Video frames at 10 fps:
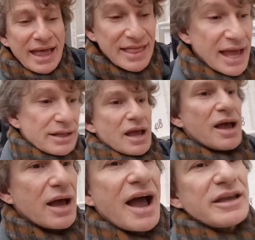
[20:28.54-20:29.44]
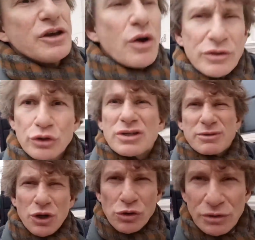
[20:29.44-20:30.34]
And then I, do
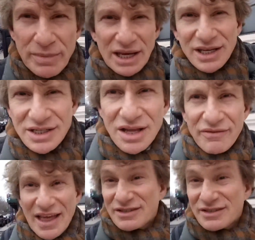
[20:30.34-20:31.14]
some social media stuff.